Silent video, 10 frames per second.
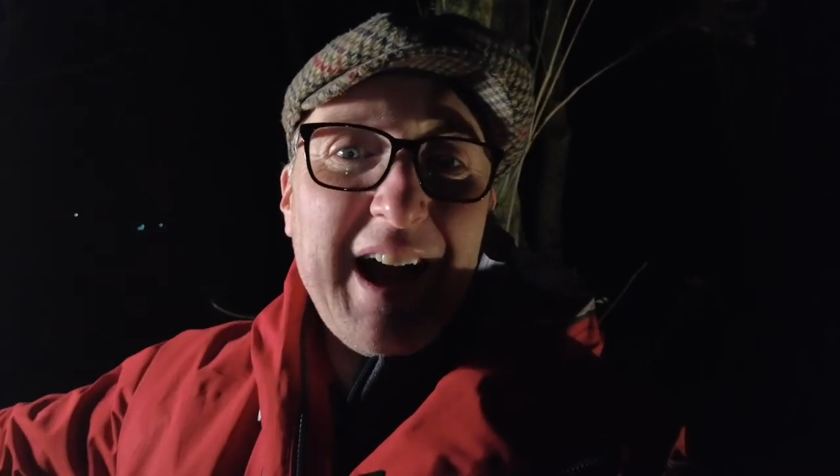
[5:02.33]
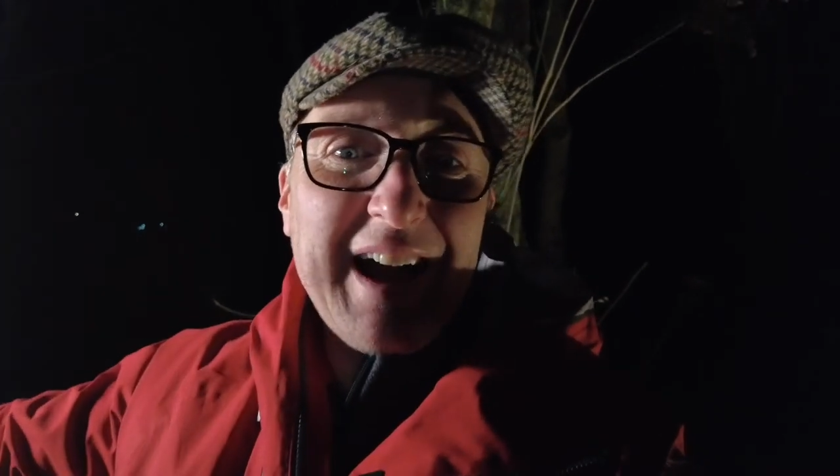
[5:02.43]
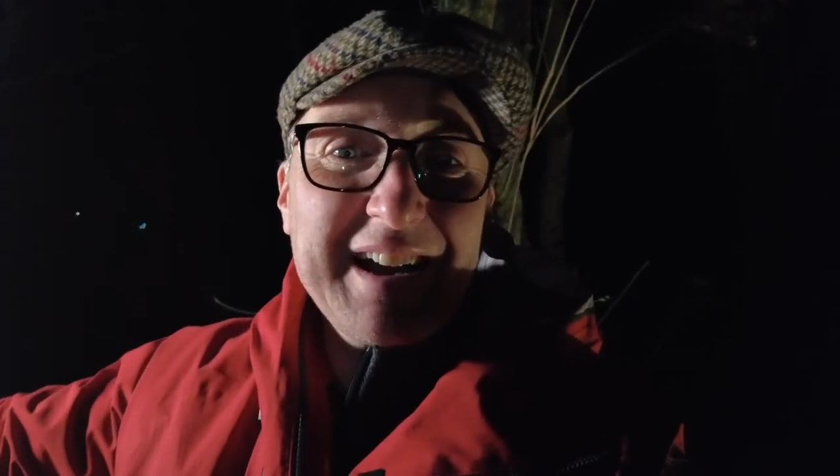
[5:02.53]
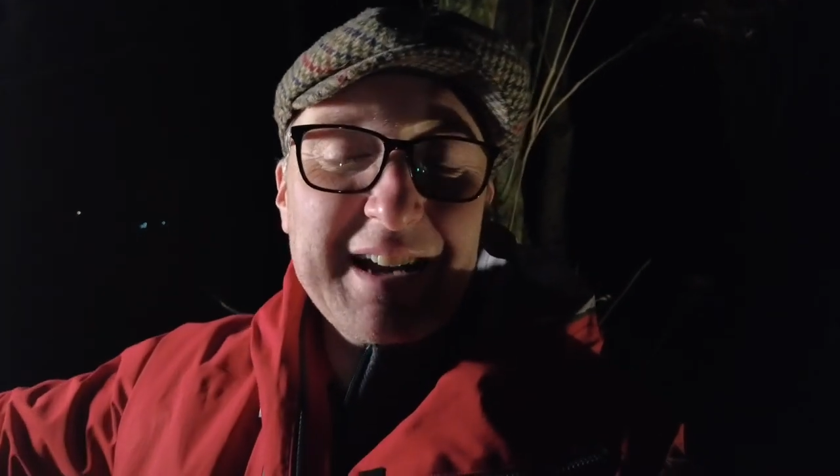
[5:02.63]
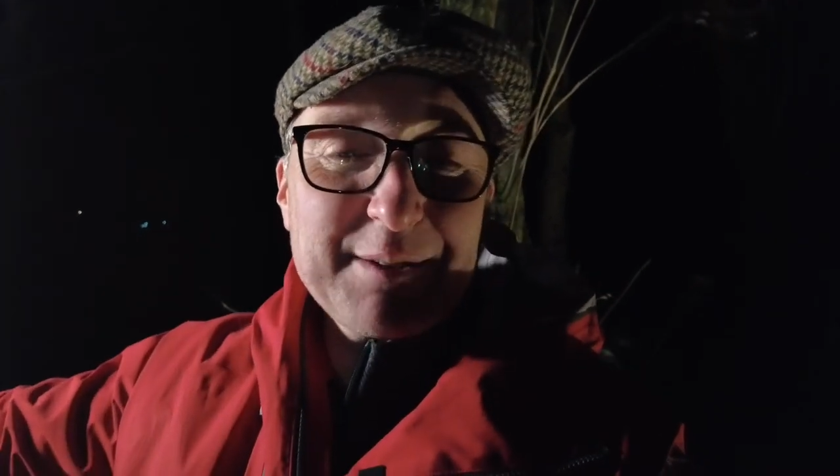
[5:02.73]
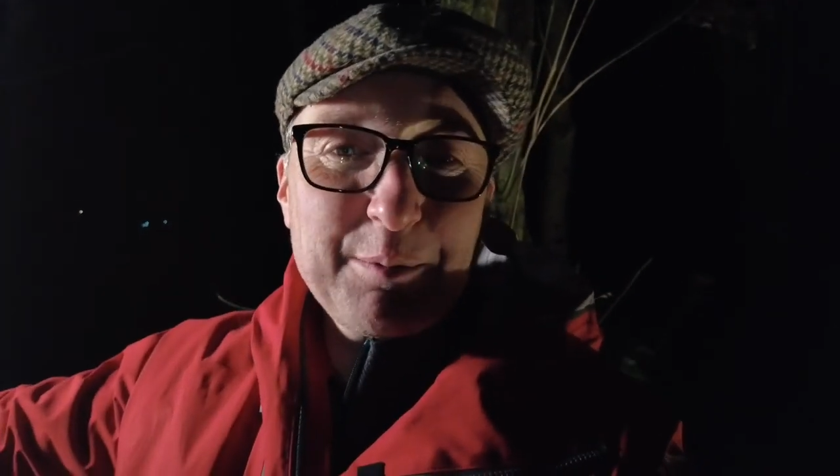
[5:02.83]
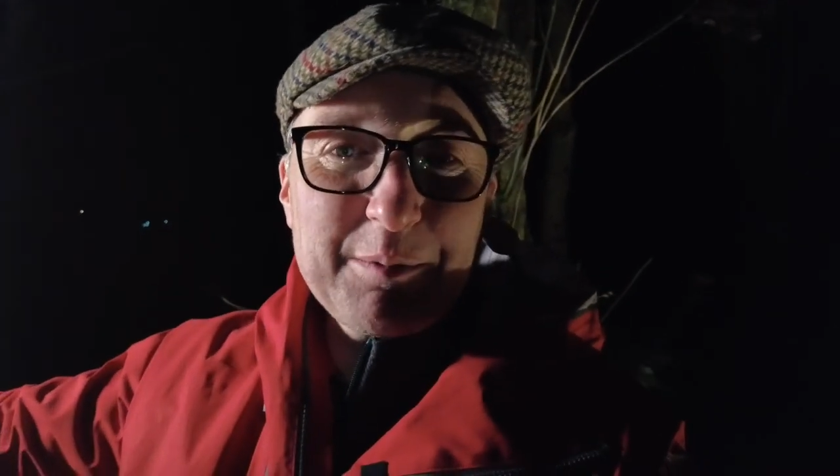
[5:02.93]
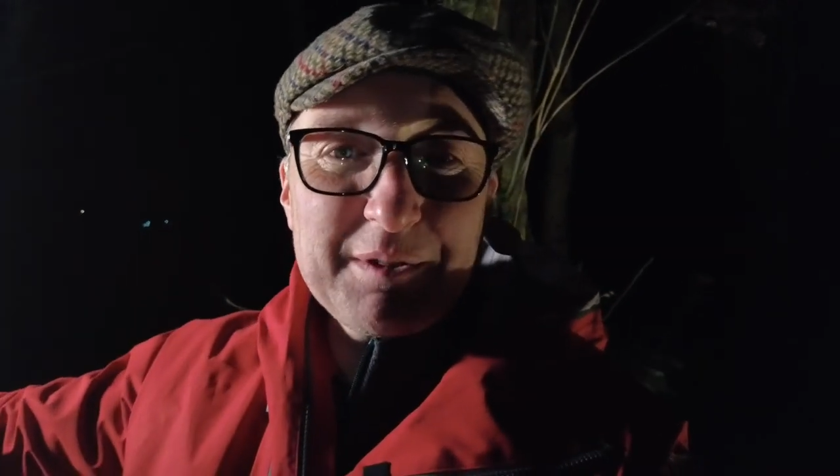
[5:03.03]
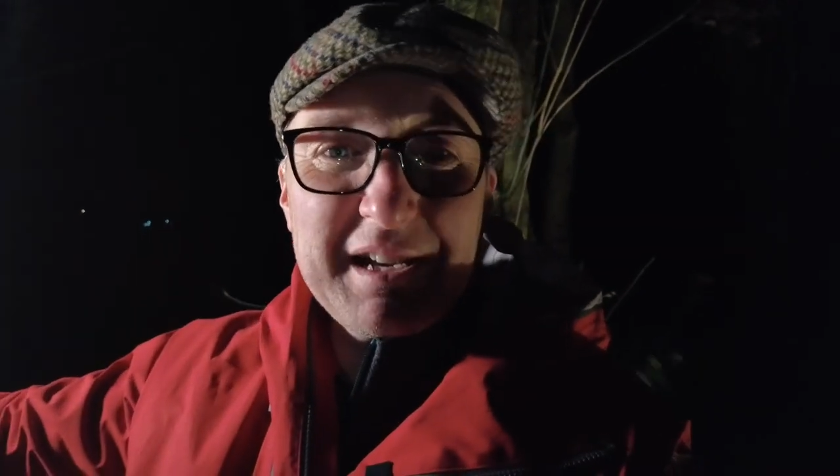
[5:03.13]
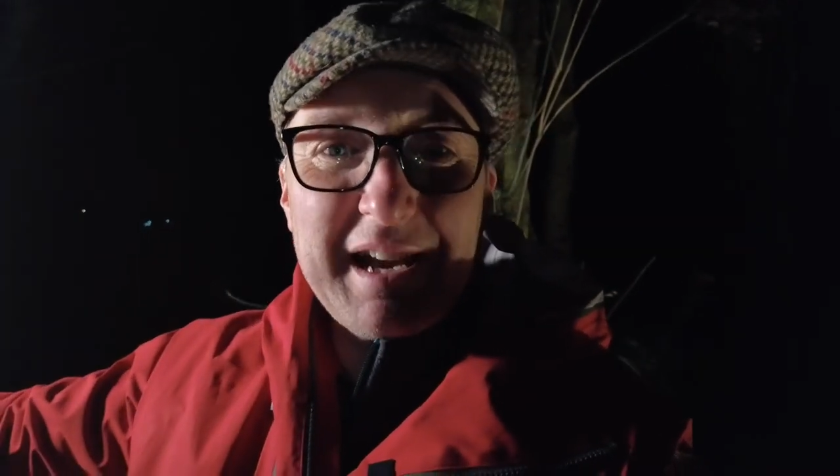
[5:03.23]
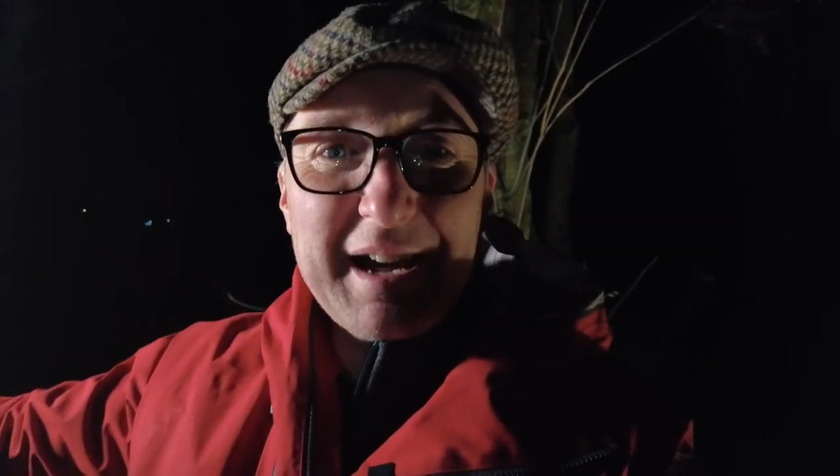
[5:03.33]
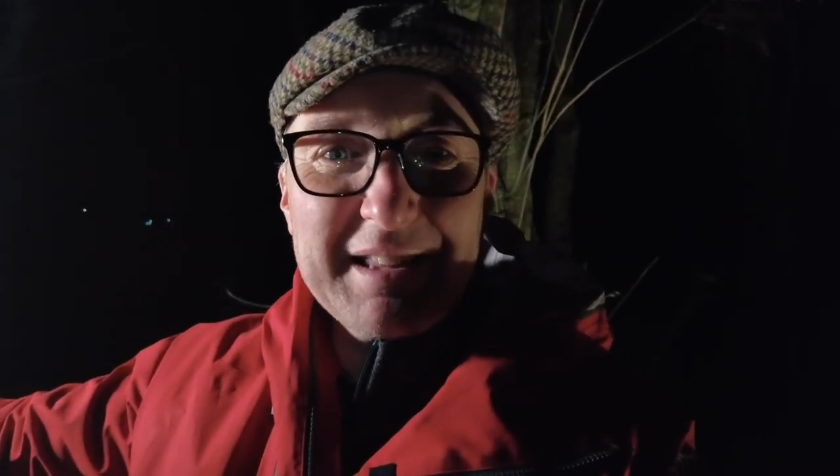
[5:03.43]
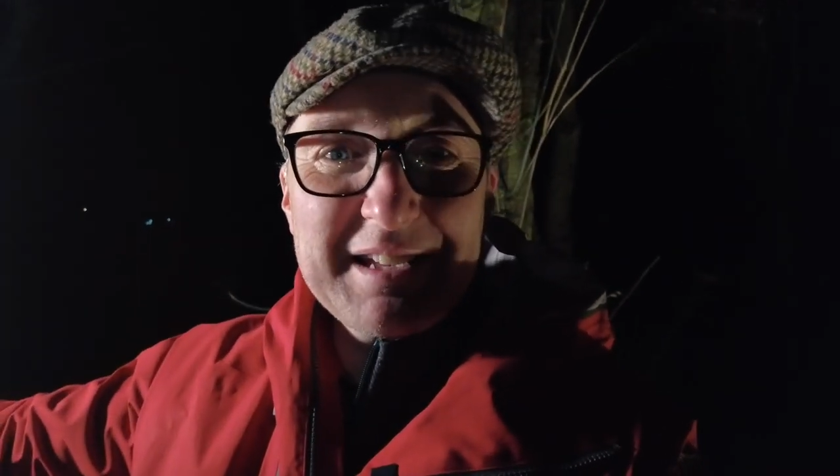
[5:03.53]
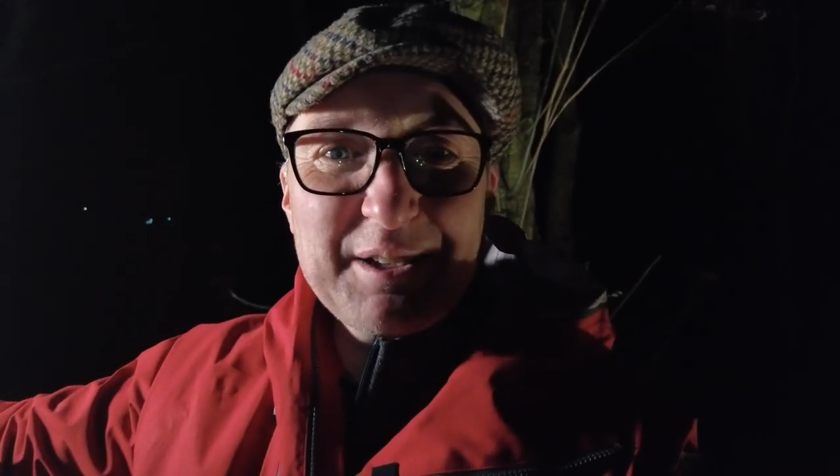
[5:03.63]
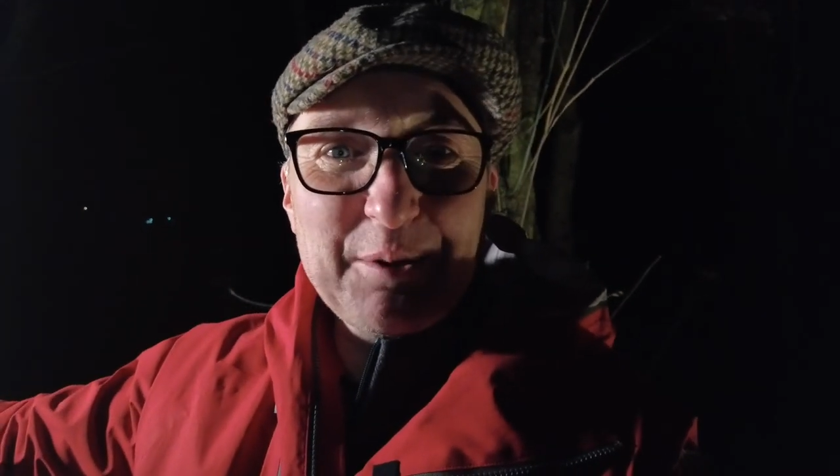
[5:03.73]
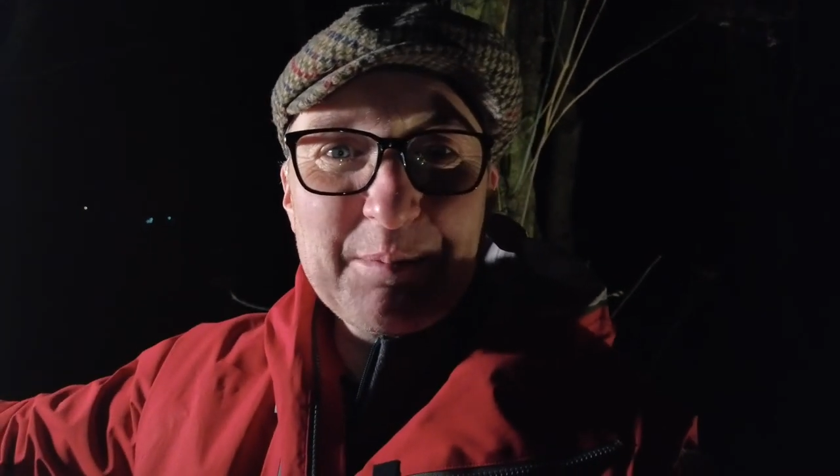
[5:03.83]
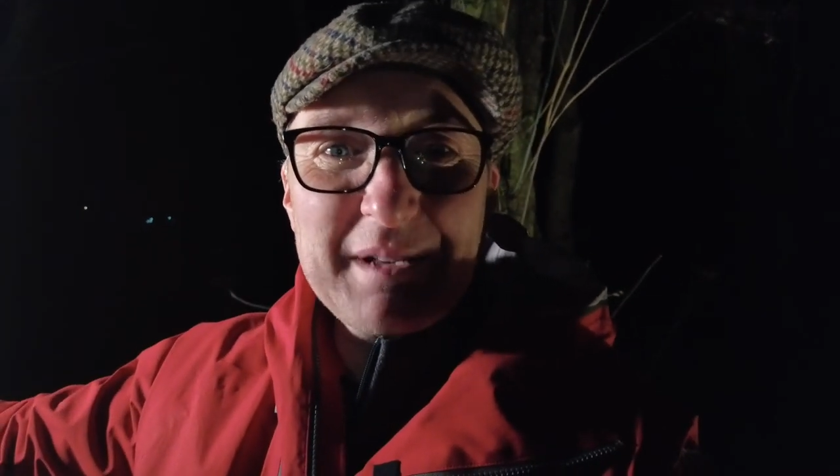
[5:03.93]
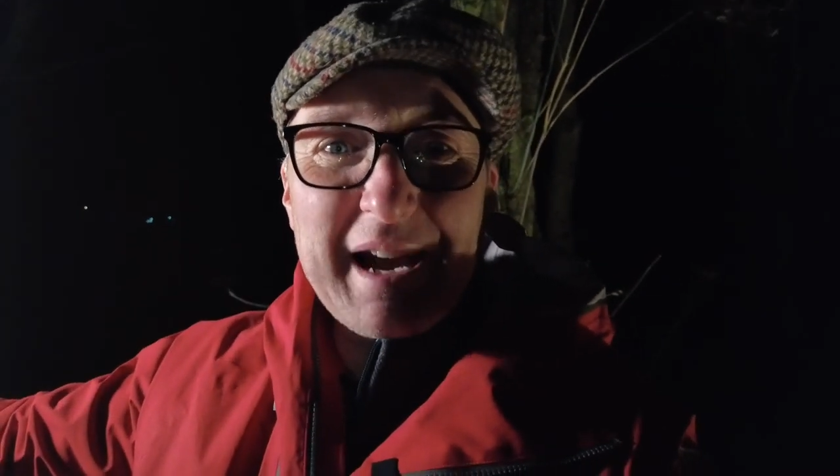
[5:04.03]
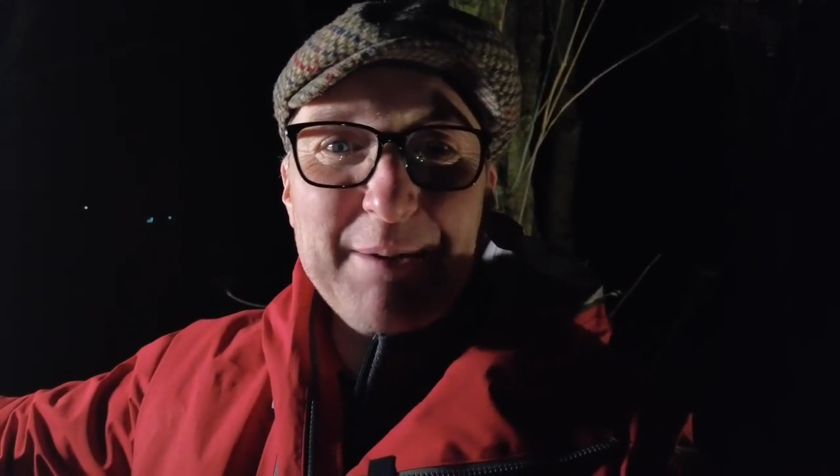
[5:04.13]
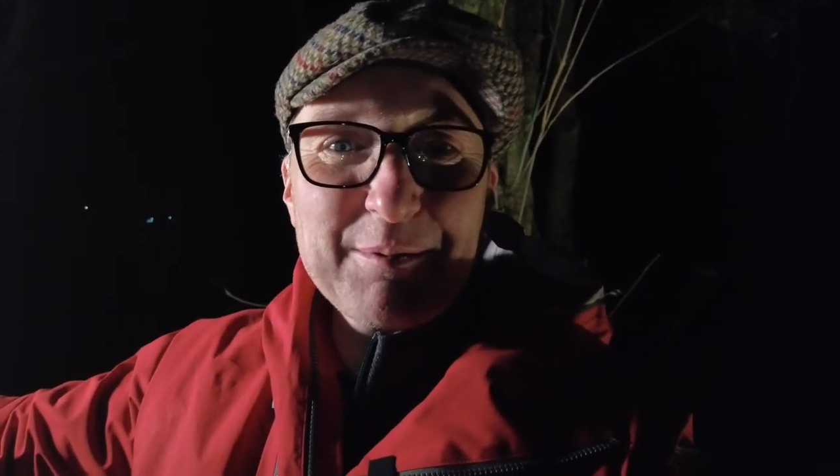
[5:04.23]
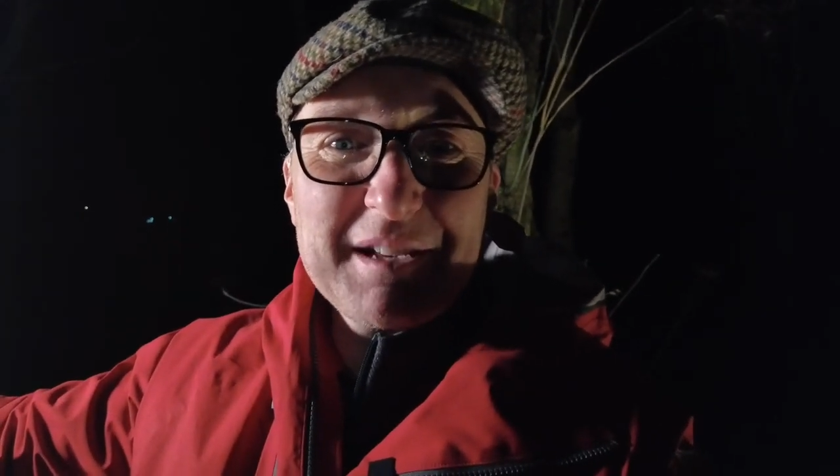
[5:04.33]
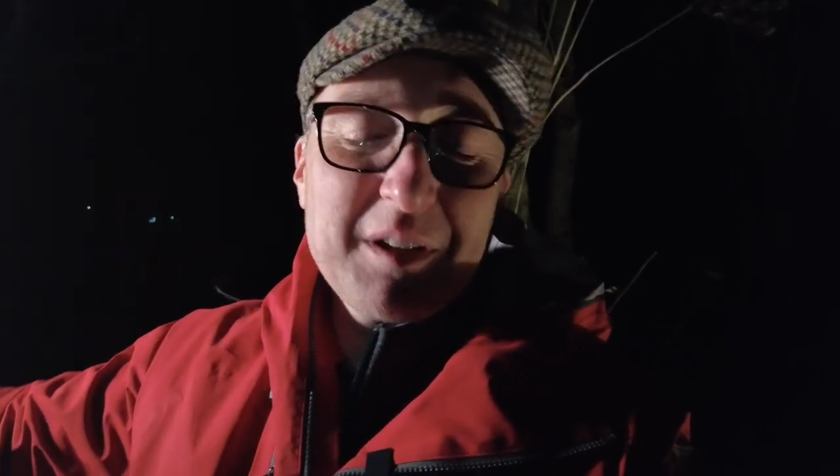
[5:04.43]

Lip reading: I guess we'll see how this comes out.